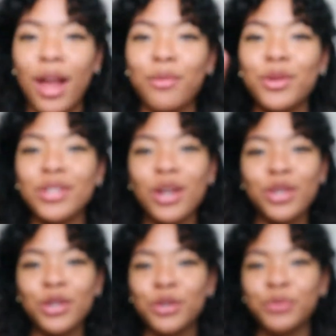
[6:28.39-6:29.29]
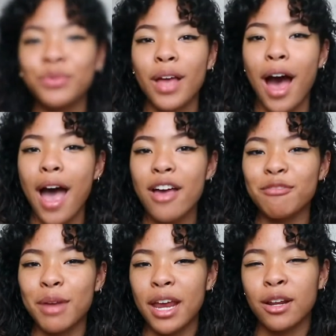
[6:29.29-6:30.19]
I will tell you, I
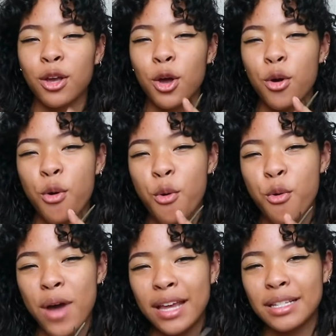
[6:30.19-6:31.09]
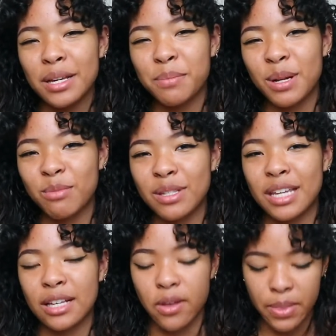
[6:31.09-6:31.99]
have made quite a bit of
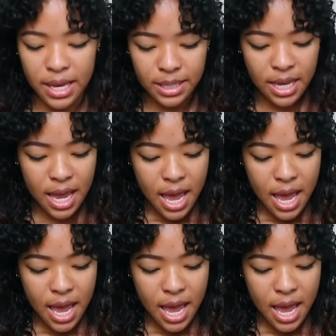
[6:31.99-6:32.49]
mistakes on this.